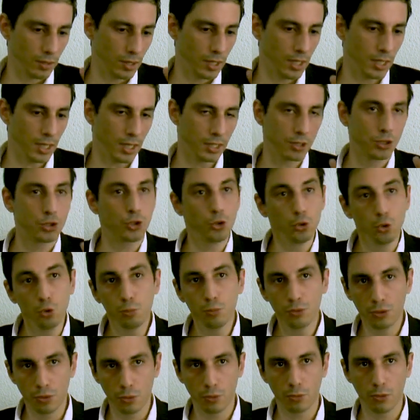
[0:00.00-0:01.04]
he
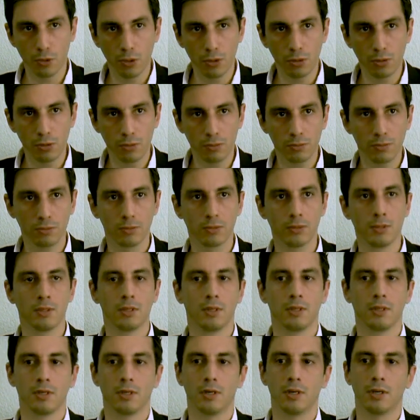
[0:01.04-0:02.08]
assumed the role.
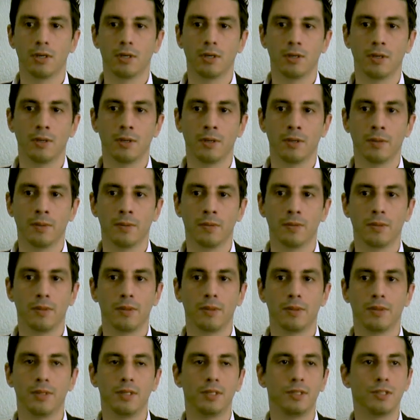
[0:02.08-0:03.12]
Uh,
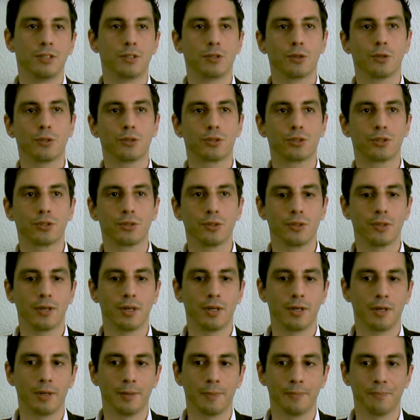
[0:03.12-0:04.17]
this is also
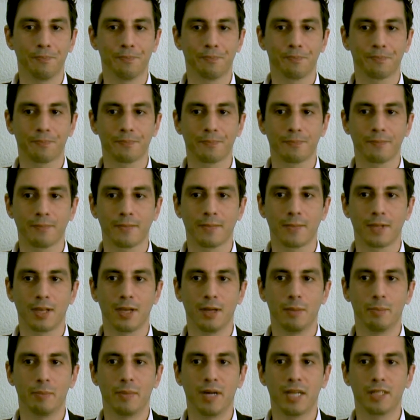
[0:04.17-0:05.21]
um,
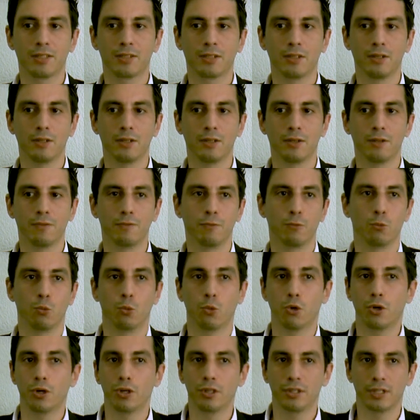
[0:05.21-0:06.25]
a battle of
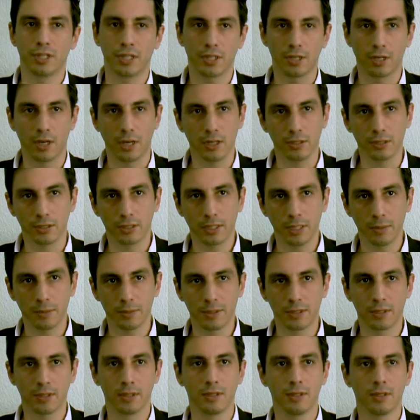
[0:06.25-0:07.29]
words and
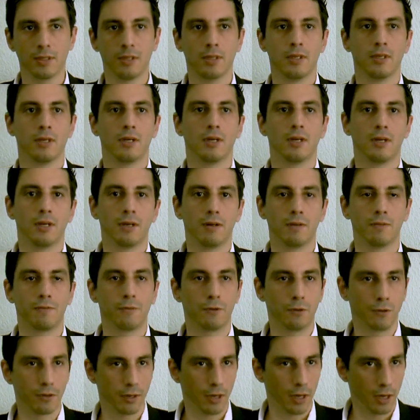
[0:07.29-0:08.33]
concepts. Uh,
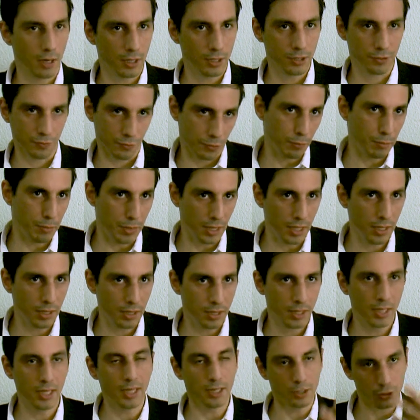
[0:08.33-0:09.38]
for us, for me,
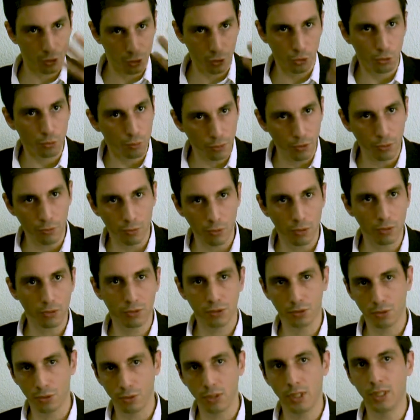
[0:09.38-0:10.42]
he assumed the role,
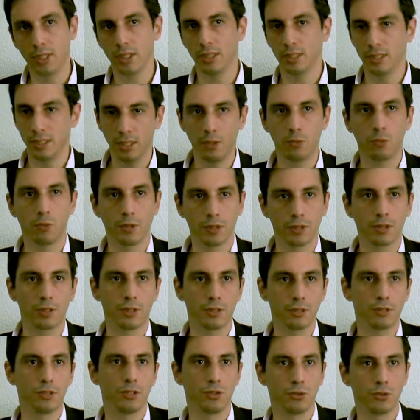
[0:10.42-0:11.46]
so he did what the
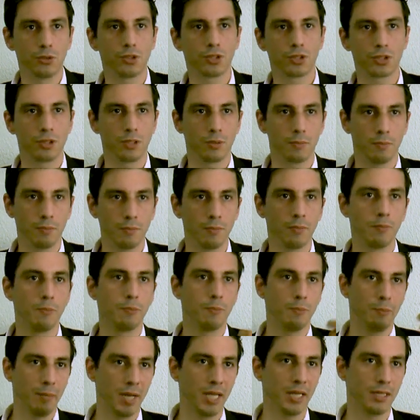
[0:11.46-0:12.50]
constitution
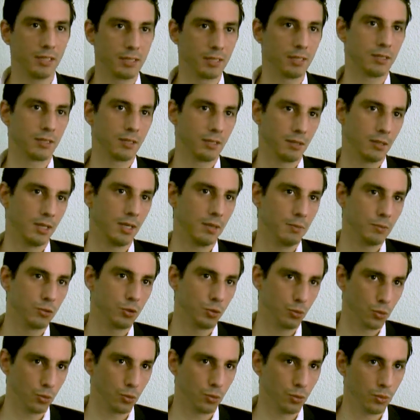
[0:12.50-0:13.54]
meant him
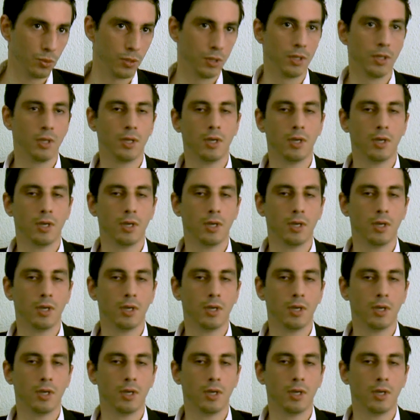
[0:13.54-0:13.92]
to do,